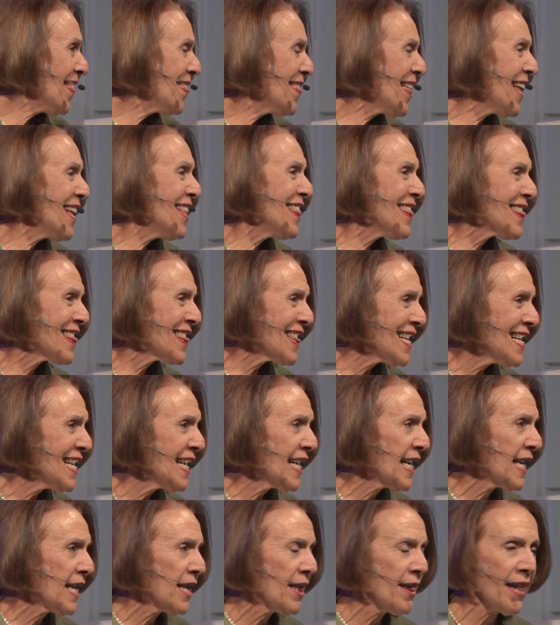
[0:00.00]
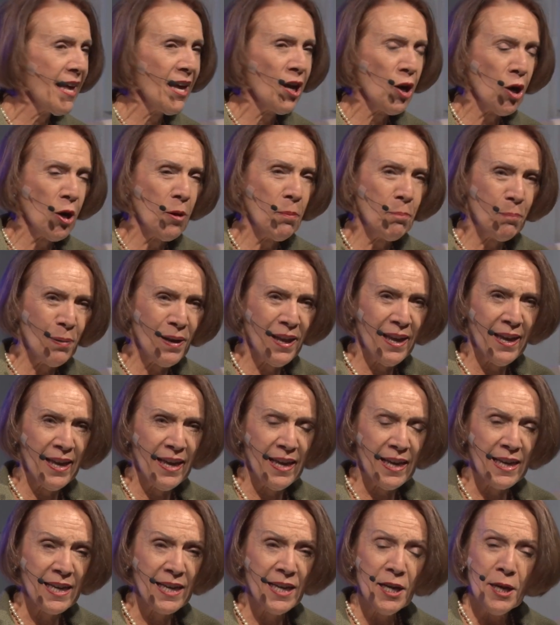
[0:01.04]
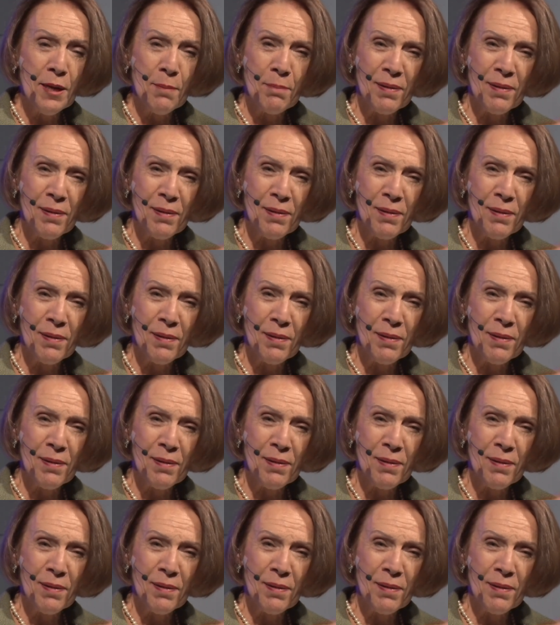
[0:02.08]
They think they are playing,